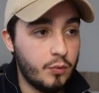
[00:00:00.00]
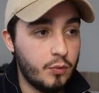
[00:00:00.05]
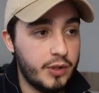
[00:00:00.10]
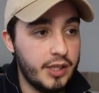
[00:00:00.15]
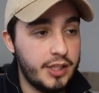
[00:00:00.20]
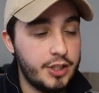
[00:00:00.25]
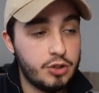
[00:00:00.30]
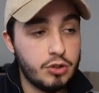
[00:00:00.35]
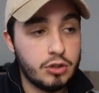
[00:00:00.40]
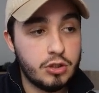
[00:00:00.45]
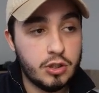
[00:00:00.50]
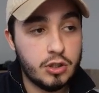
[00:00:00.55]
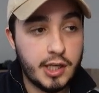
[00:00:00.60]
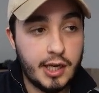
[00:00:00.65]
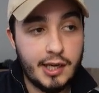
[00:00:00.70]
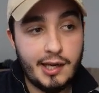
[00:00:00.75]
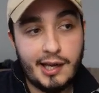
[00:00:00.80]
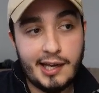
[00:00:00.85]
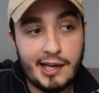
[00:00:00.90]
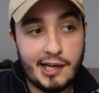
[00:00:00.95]
We need to look
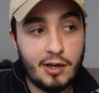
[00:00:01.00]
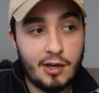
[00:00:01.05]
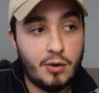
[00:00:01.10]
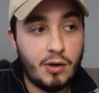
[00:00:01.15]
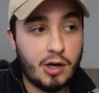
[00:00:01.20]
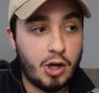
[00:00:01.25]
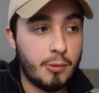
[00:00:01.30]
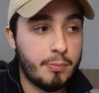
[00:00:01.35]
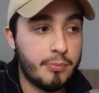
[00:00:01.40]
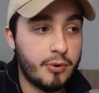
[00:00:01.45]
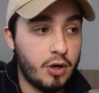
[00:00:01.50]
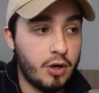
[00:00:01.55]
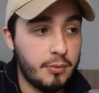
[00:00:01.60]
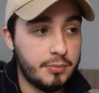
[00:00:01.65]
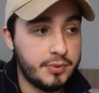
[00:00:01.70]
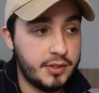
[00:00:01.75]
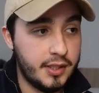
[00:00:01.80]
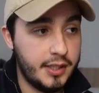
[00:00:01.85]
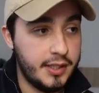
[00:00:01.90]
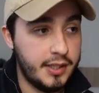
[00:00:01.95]
at how our
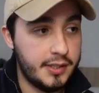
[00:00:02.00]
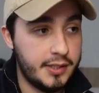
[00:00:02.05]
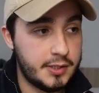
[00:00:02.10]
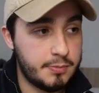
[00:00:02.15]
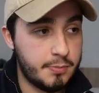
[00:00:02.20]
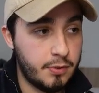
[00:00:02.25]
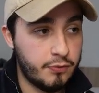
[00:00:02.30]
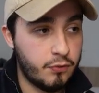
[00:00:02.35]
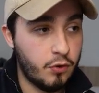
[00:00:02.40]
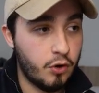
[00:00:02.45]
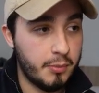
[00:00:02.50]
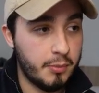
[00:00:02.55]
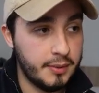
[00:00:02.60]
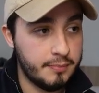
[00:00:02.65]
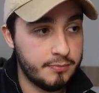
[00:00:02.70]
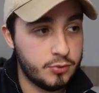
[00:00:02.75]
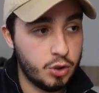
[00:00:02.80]
prompt is performing.